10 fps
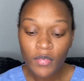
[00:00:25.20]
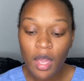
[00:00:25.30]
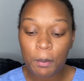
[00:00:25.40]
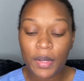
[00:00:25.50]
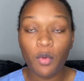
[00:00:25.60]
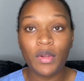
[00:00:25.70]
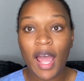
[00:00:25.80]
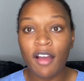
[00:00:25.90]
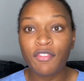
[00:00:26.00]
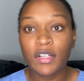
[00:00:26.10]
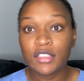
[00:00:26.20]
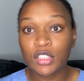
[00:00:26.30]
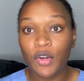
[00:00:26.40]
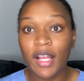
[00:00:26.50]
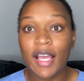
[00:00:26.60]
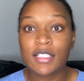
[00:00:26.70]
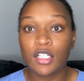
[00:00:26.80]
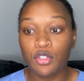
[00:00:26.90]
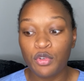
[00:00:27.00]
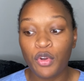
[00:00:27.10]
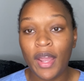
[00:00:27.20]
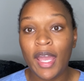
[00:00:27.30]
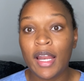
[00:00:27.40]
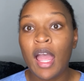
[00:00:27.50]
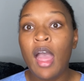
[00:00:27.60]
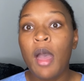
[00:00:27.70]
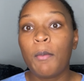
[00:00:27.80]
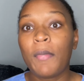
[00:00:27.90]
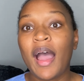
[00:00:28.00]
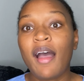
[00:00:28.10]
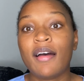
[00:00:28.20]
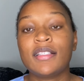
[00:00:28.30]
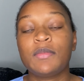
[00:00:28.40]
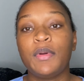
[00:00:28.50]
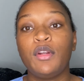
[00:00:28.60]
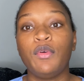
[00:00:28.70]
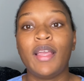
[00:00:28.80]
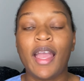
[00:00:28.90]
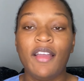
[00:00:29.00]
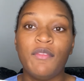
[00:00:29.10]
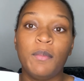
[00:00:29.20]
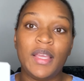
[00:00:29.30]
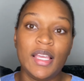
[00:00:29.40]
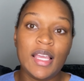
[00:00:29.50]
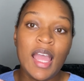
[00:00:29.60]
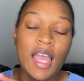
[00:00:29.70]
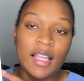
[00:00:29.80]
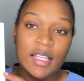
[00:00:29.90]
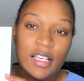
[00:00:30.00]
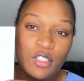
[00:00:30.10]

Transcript: but when I first started as a new grad my hospital gave me these